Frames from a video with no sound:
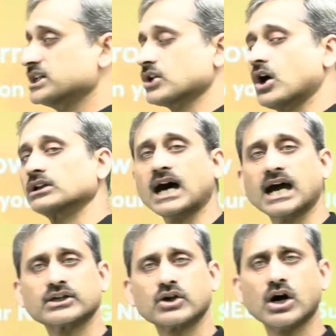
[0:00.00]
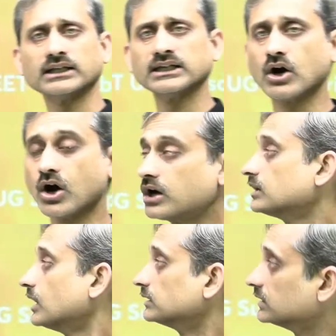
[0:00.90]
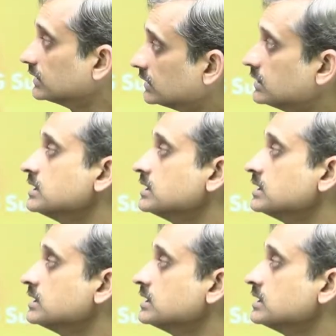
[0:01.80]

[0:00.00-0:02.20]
on the Iconic or the